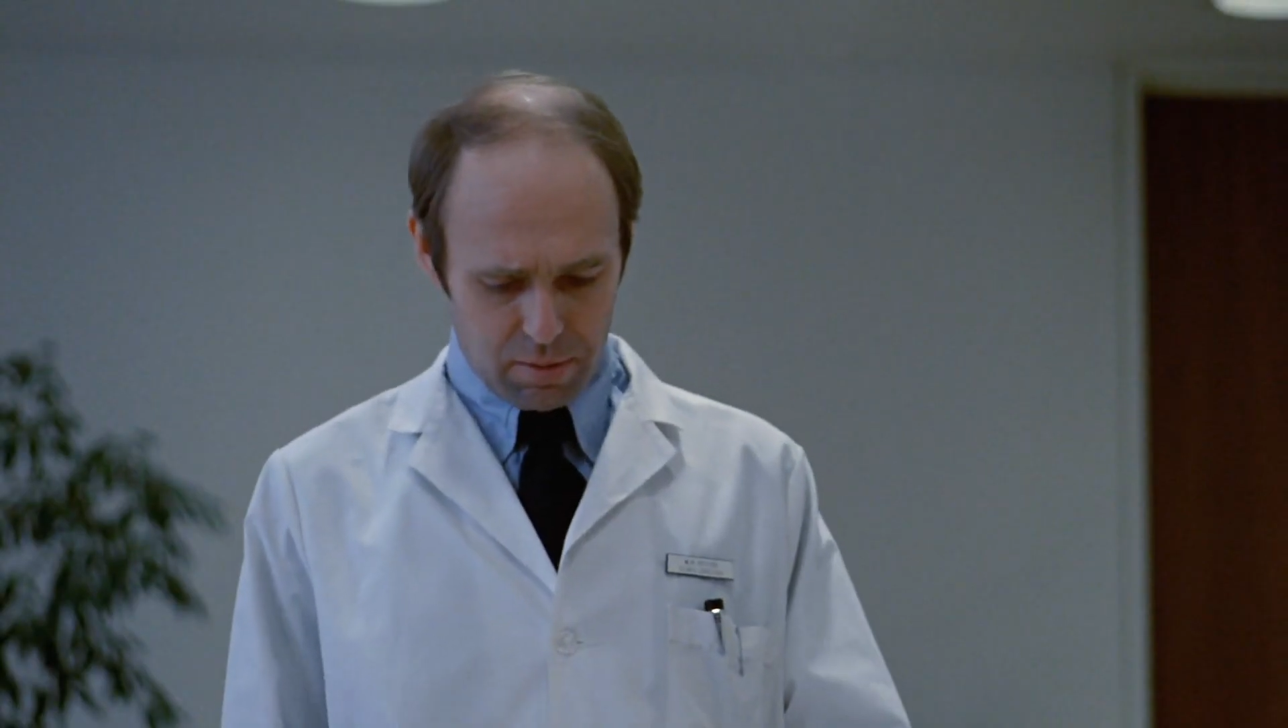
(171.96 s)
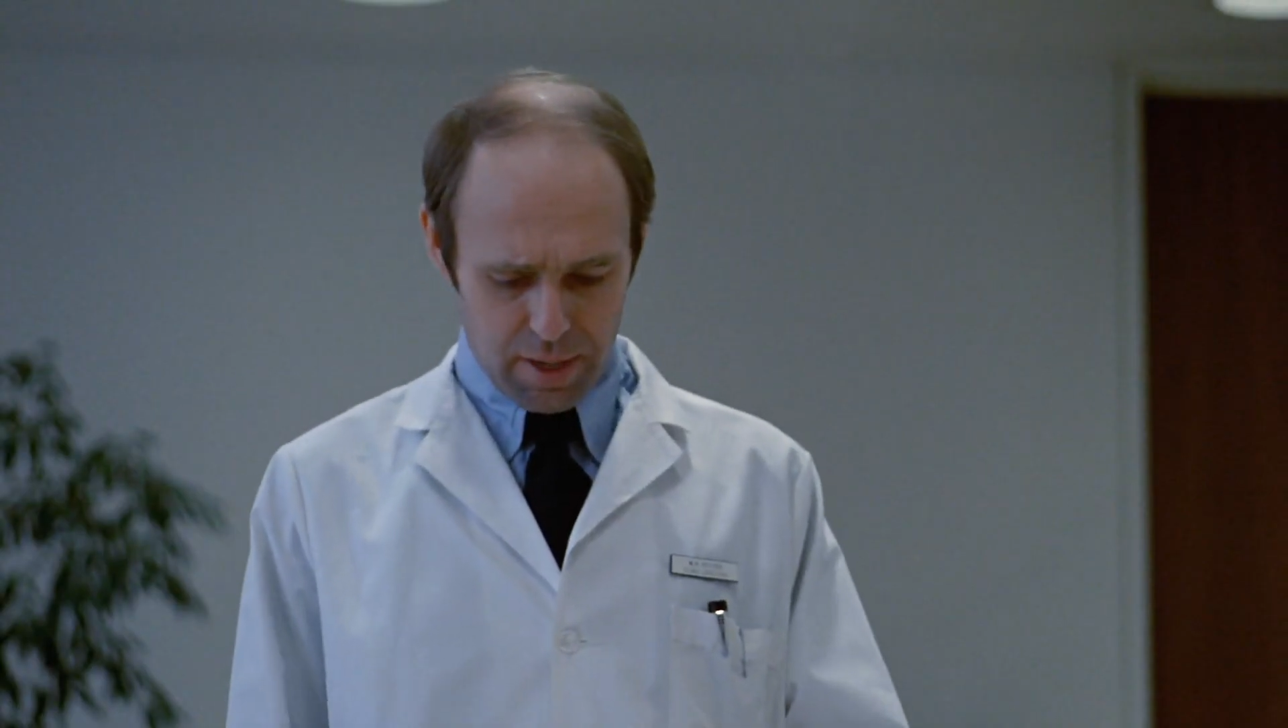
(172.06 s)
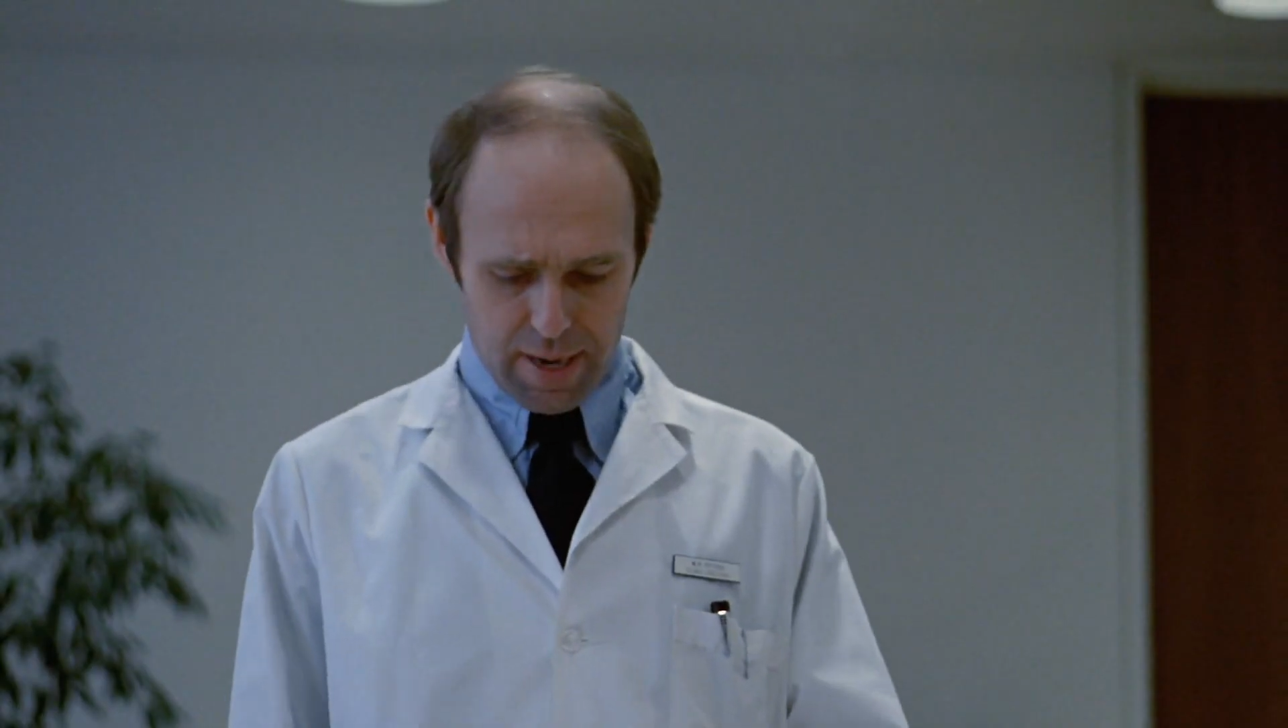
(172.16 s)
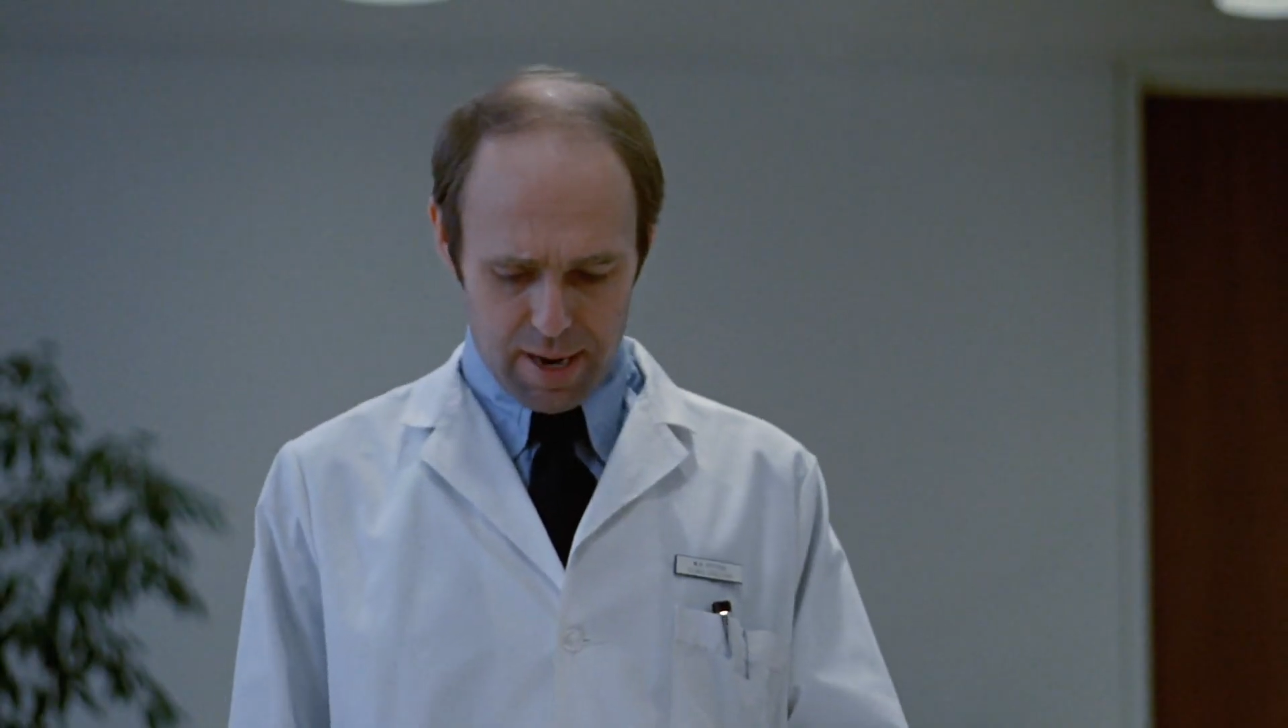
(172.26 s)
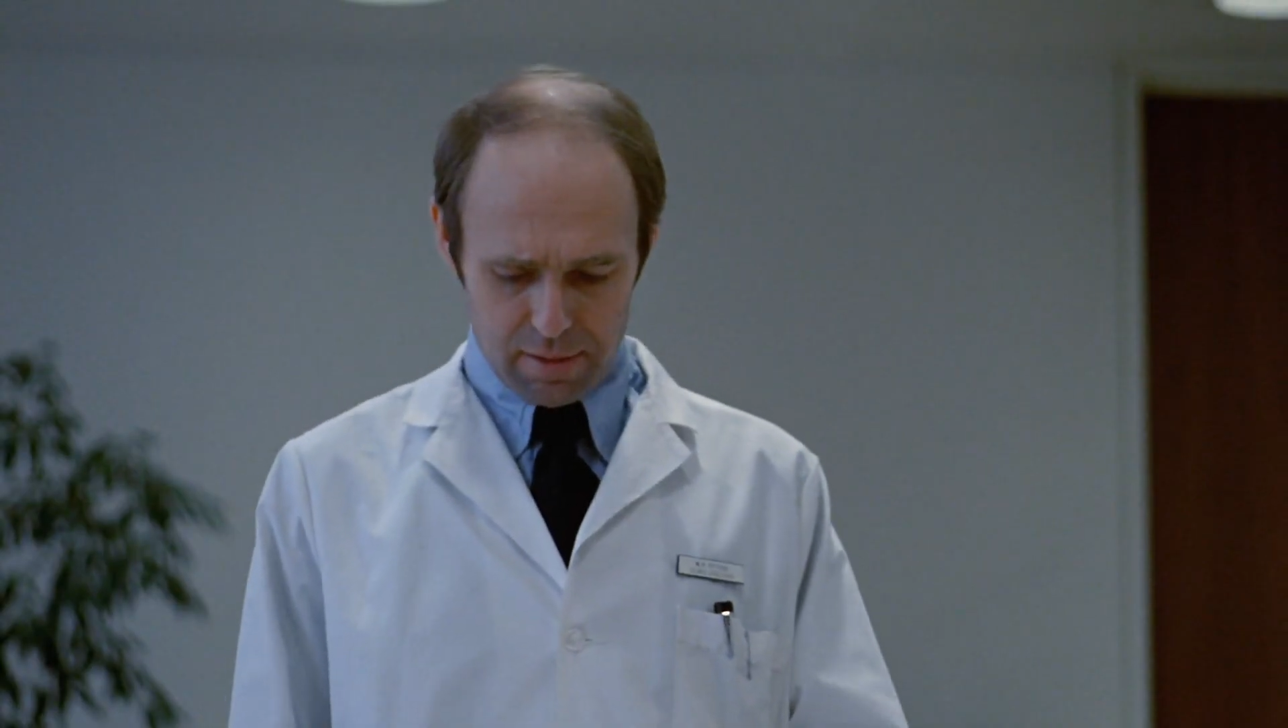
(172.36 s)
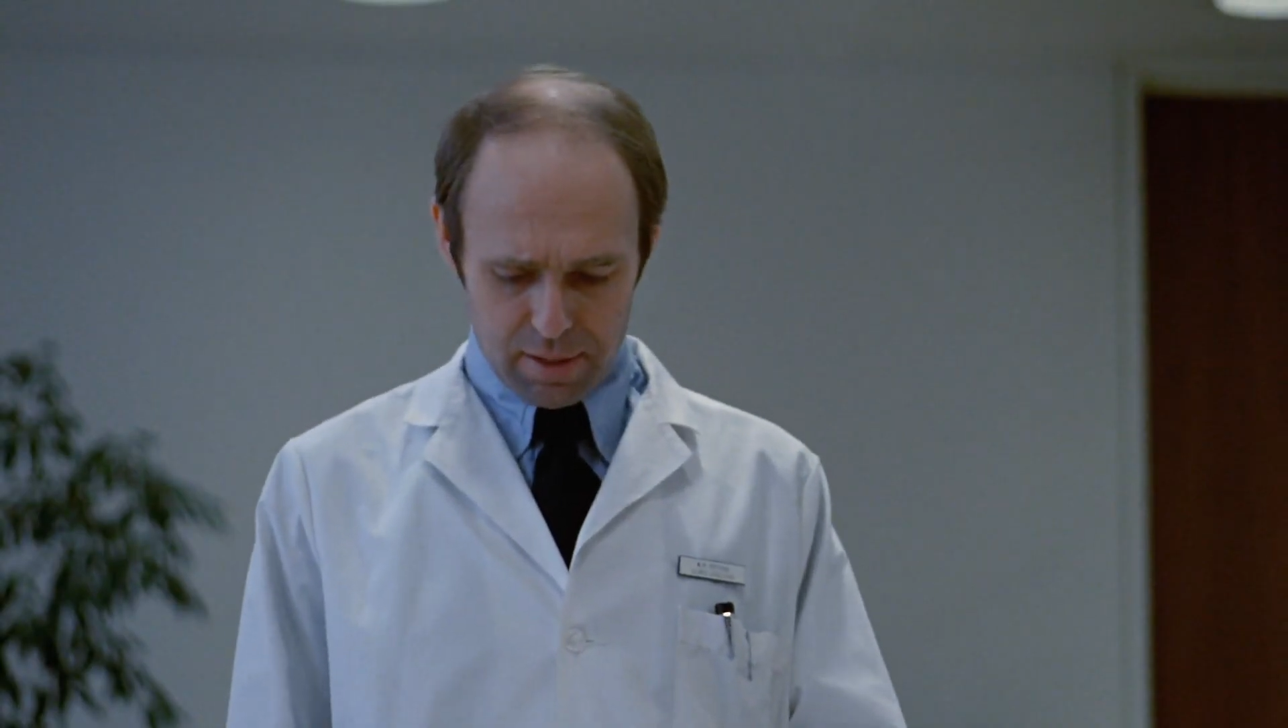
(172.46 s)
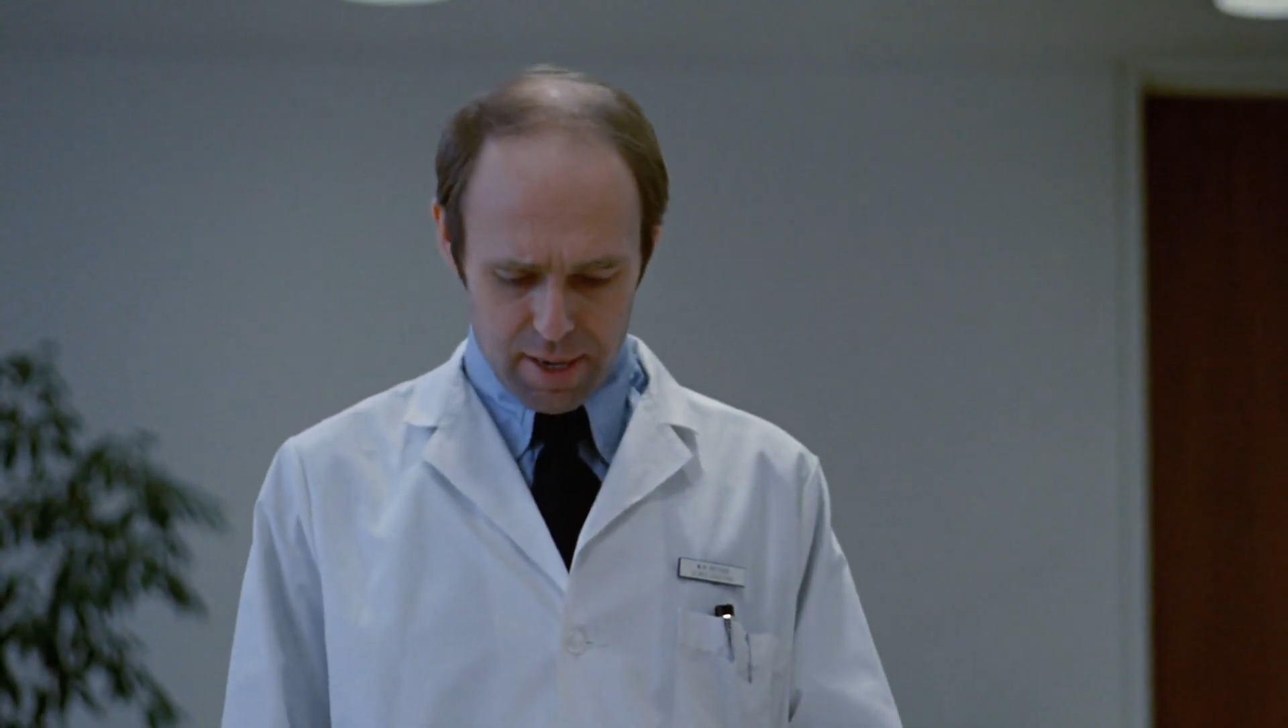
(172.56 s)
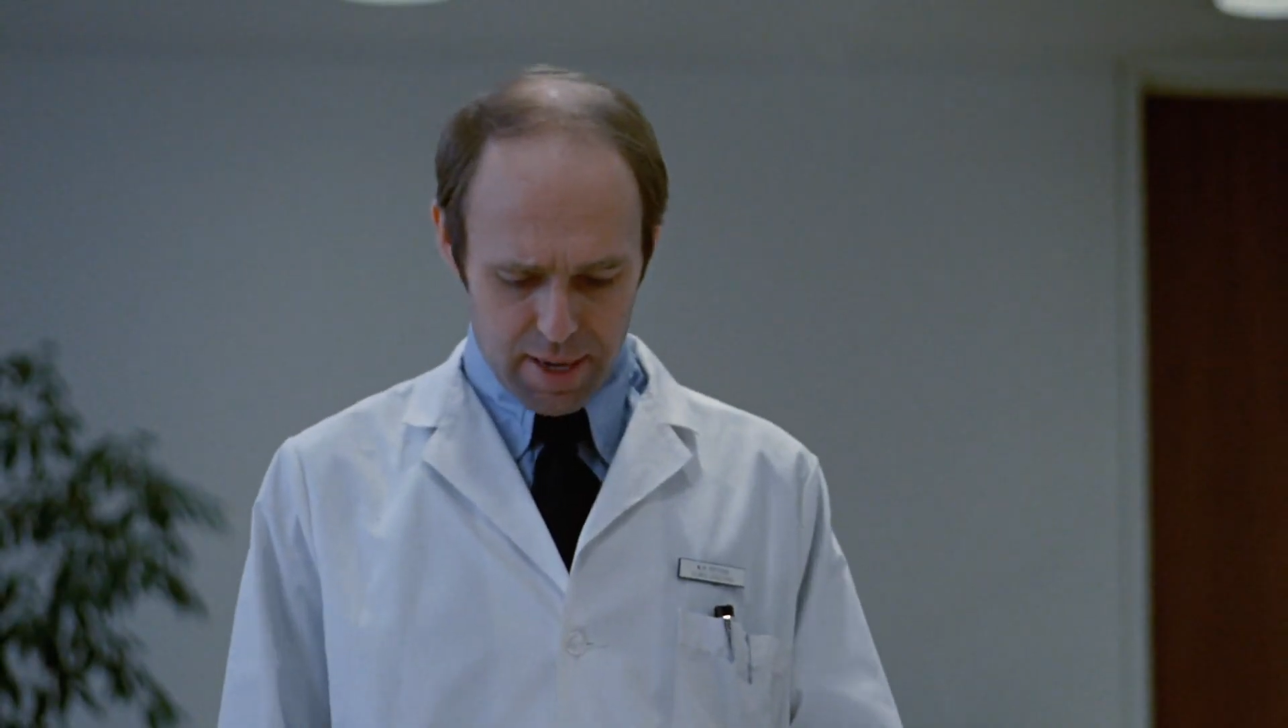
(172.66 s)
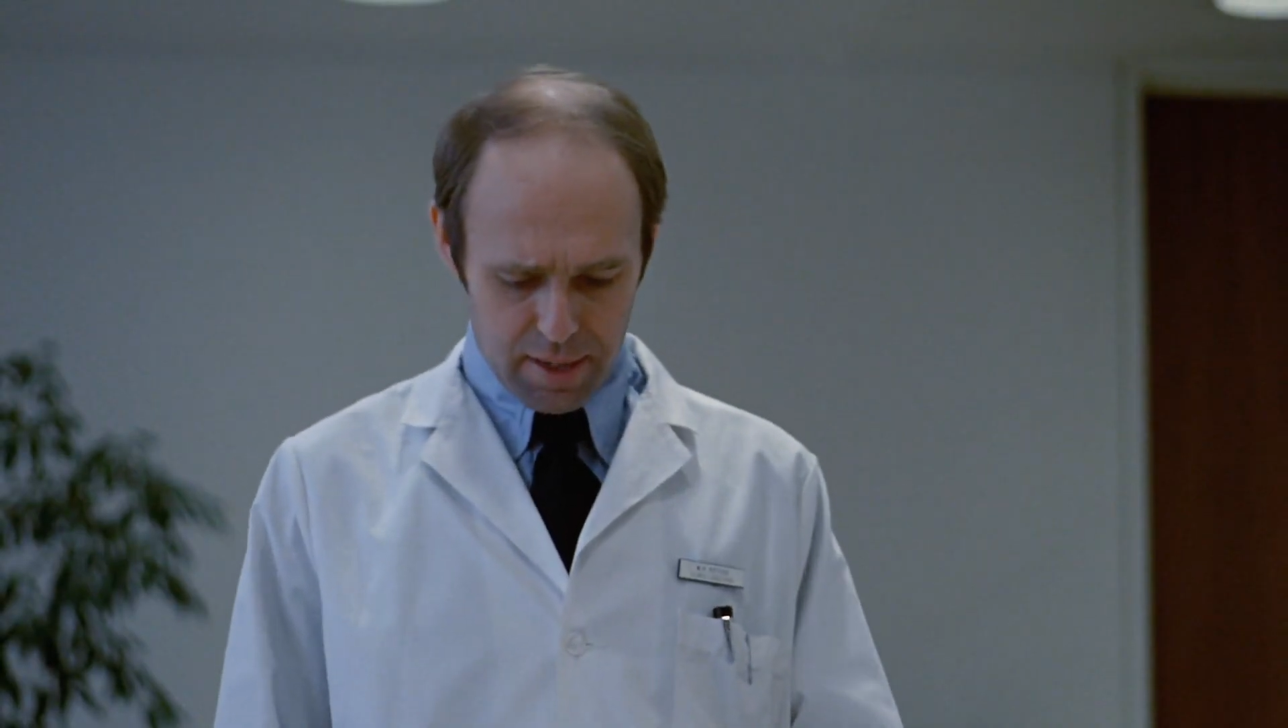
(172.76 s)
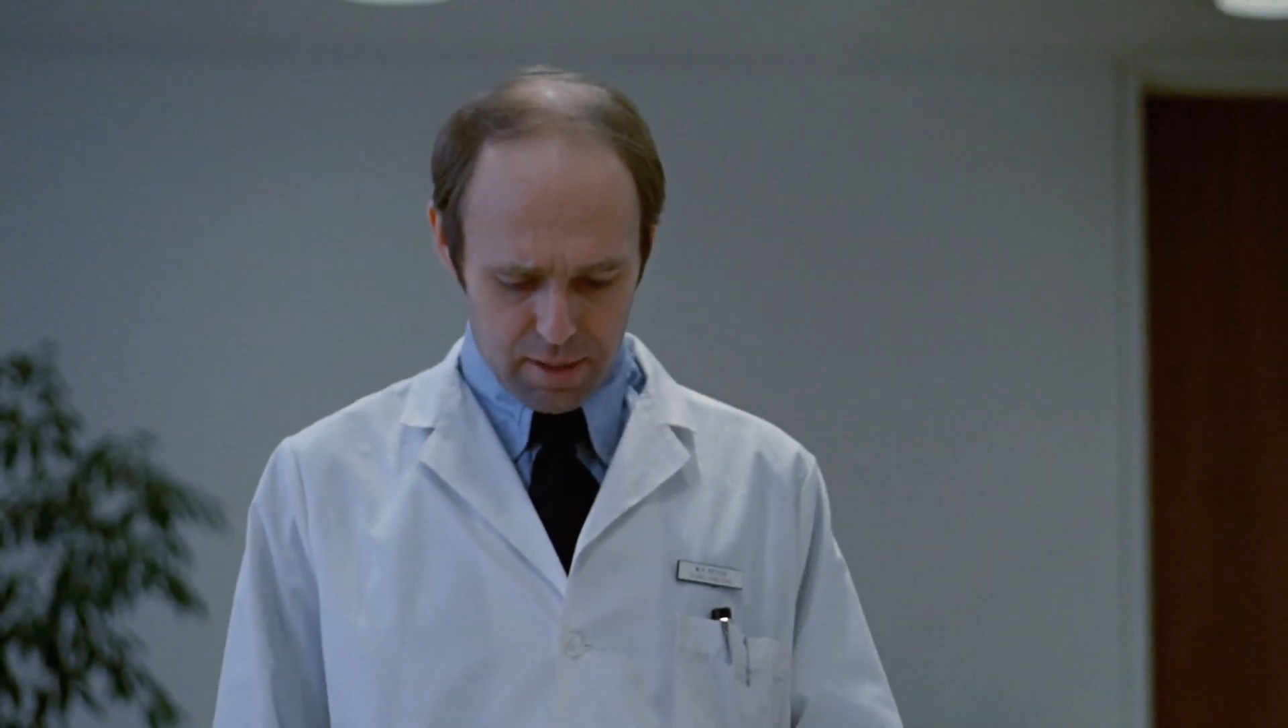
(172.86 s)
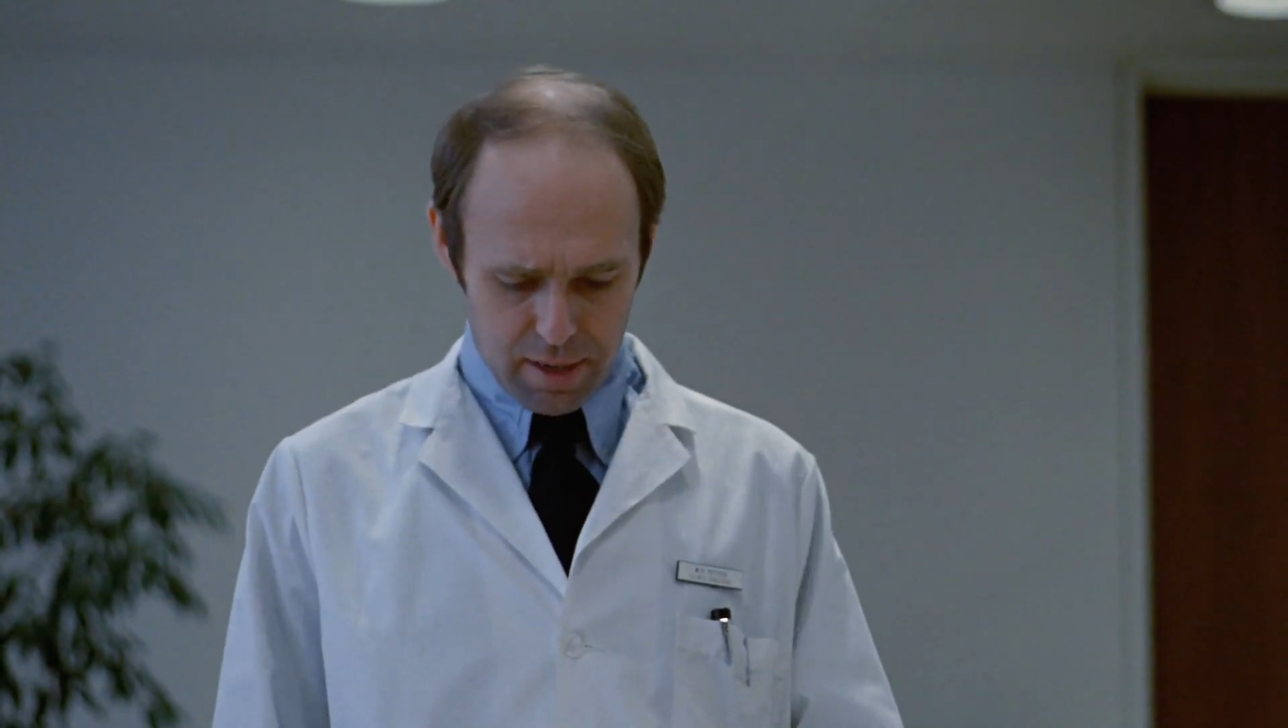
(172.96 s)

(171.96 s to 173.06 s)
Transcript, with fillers: One outside